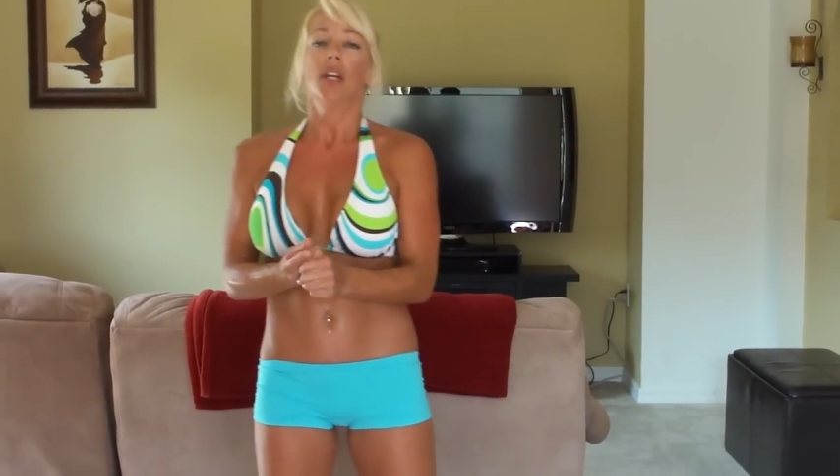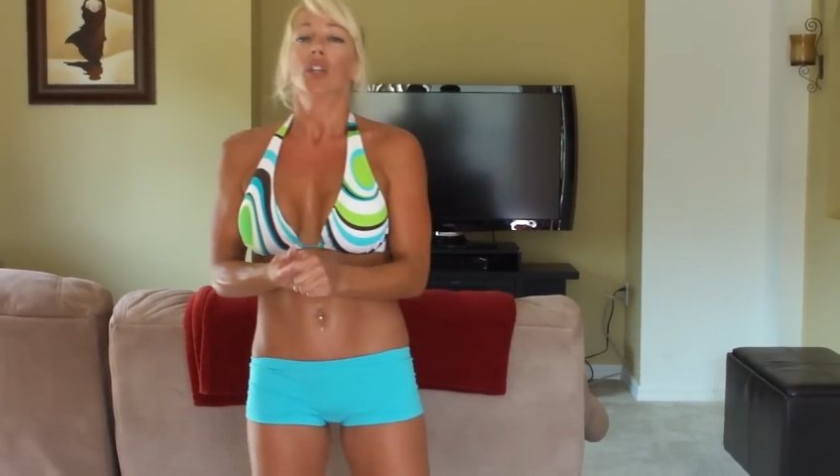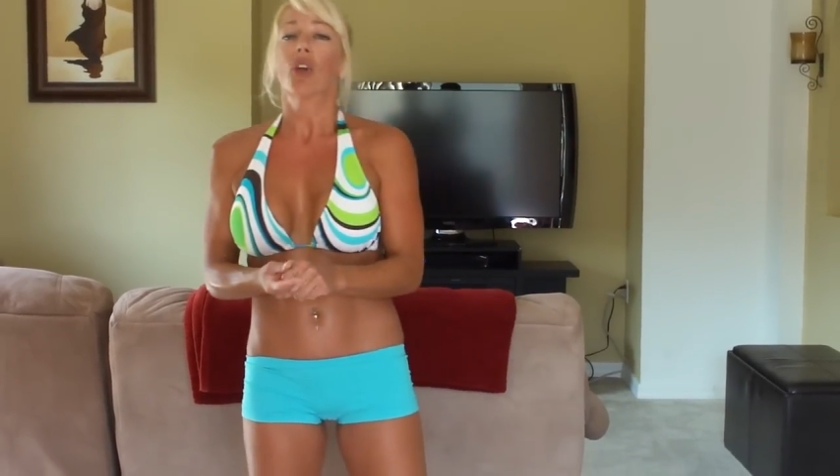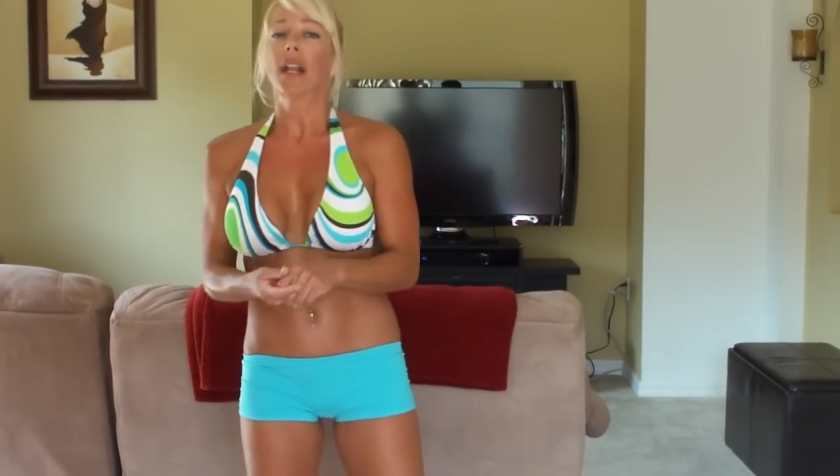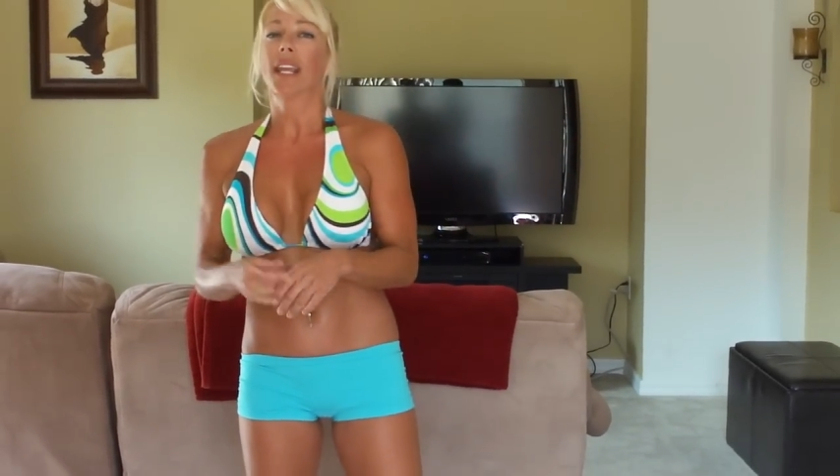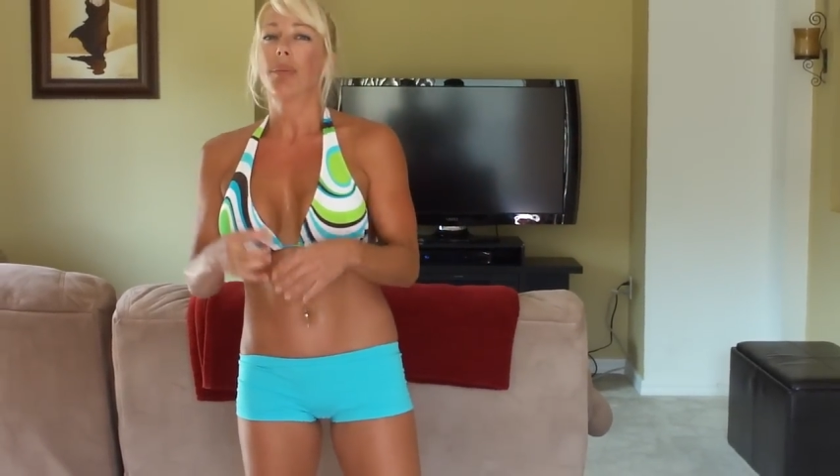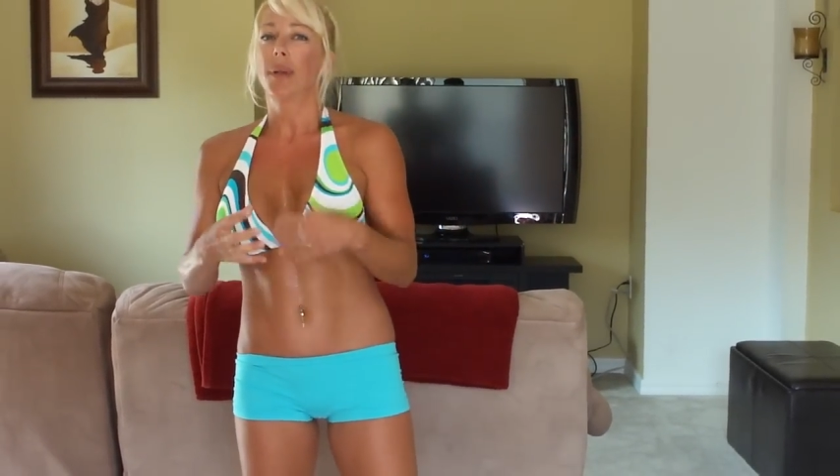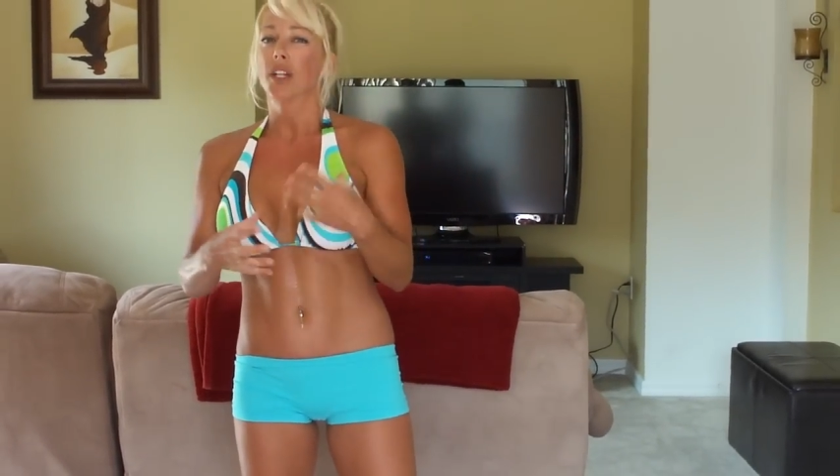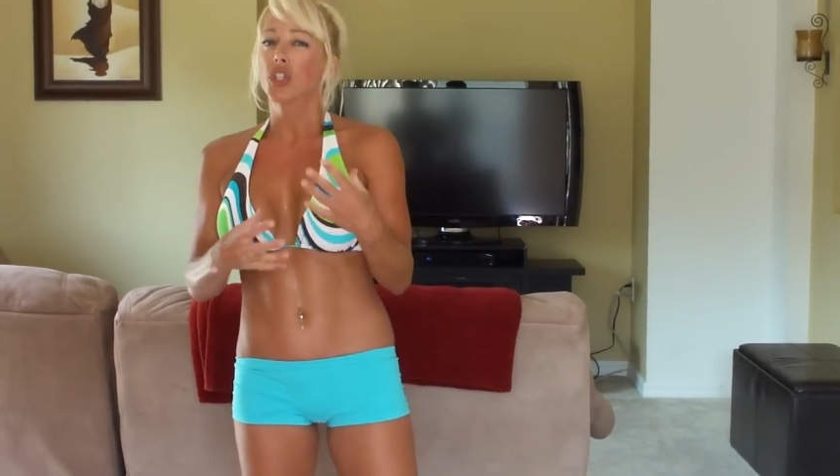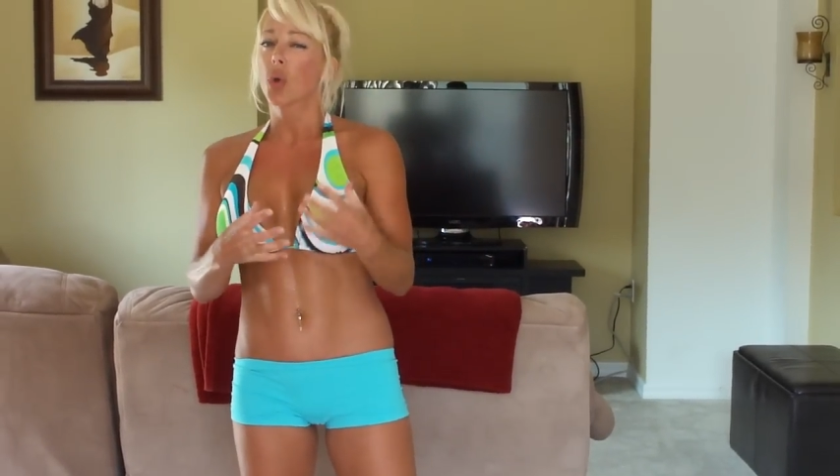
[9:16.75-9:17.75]
Try to keep it
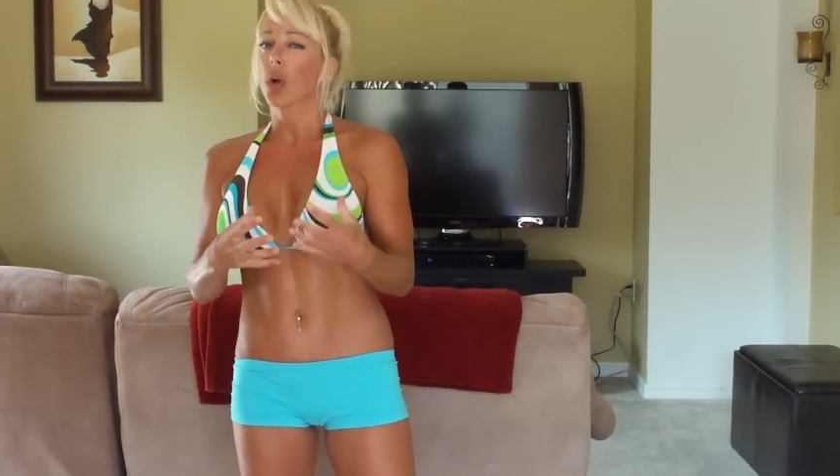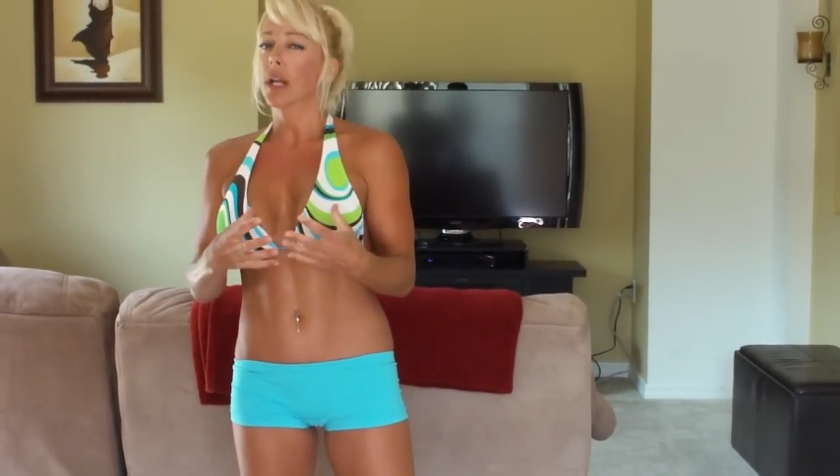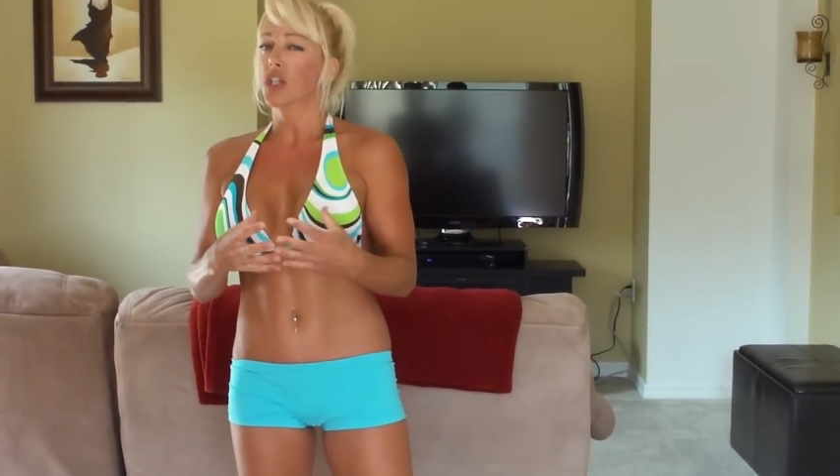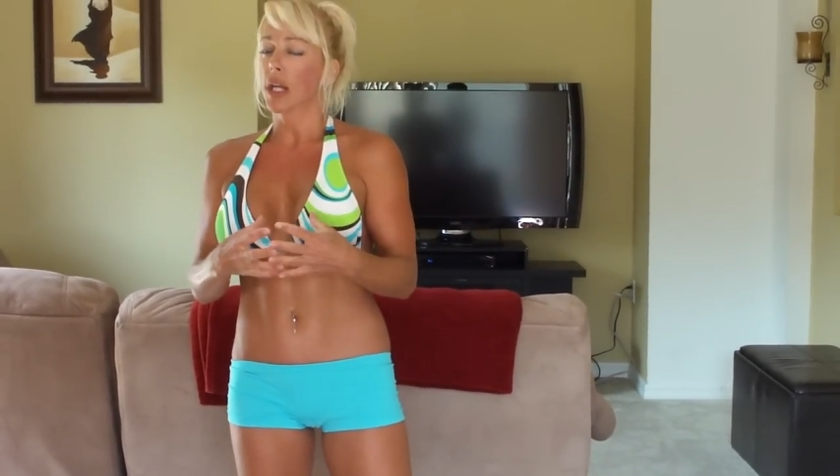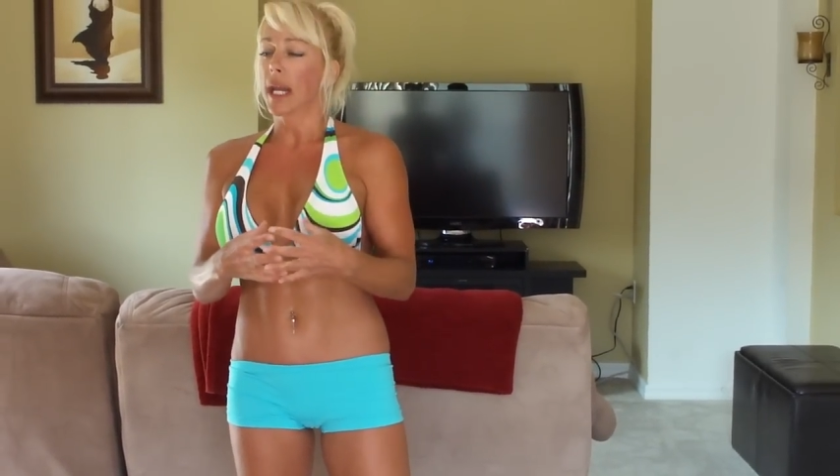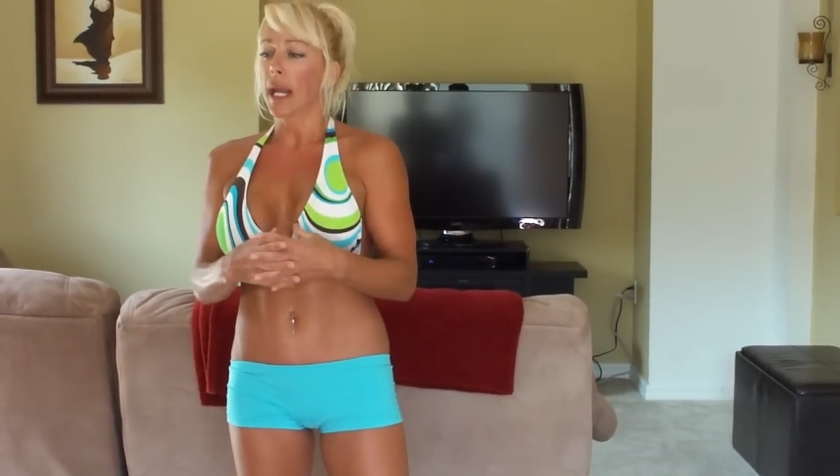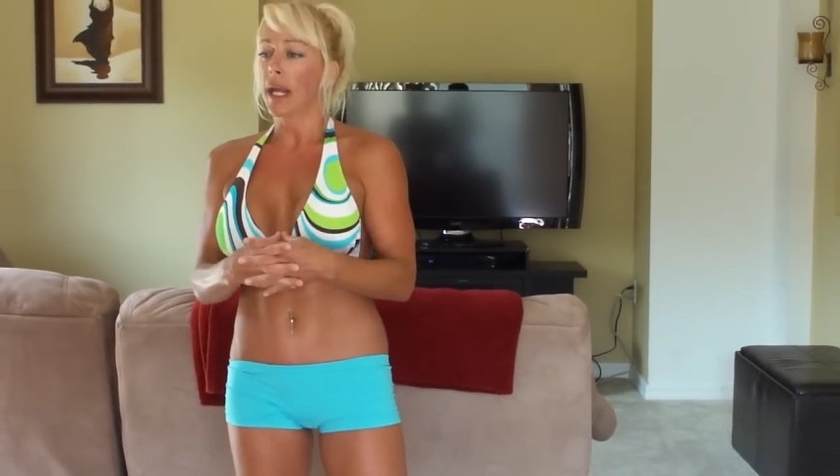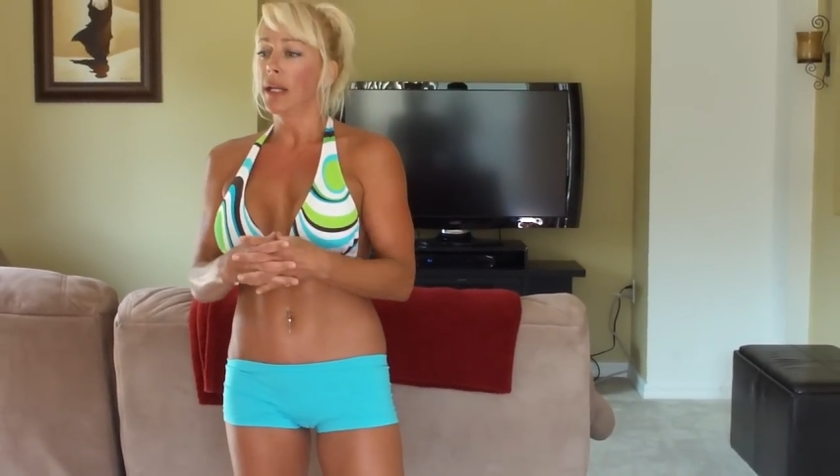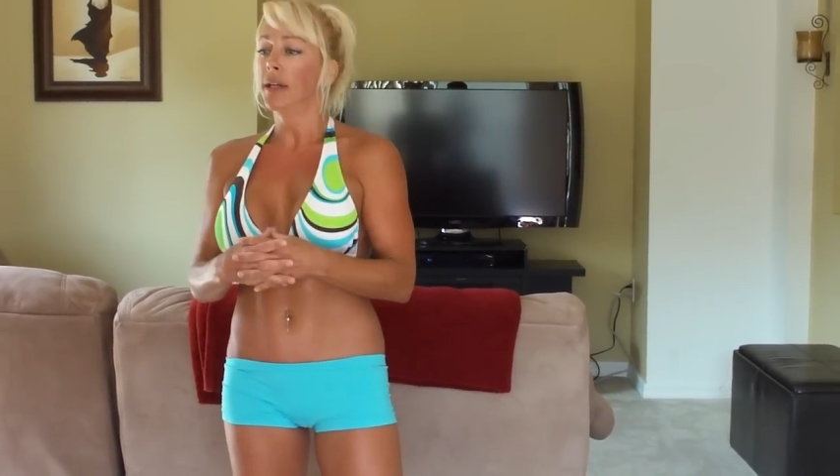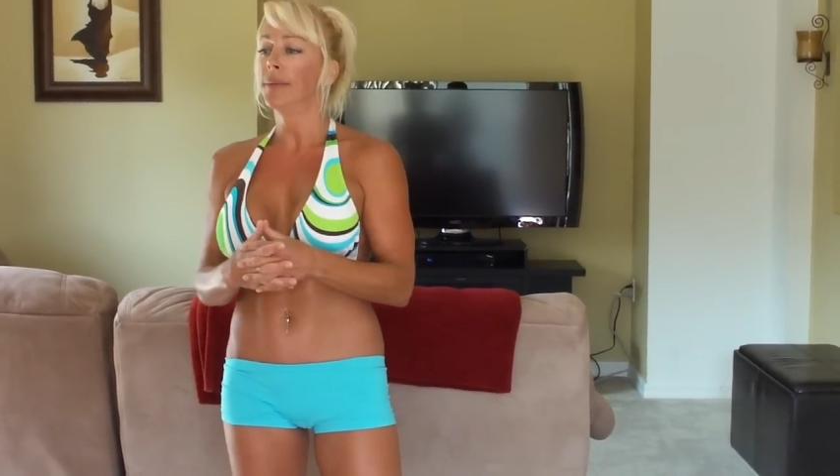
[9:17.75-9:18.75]
as short as you
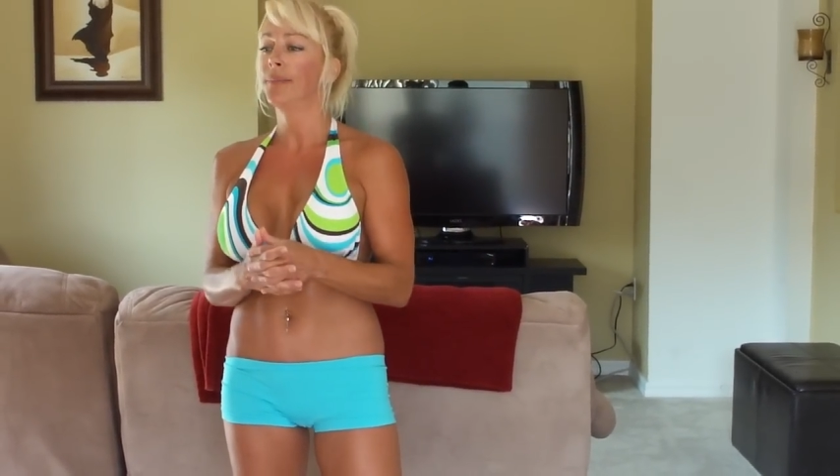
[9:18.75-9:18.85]
can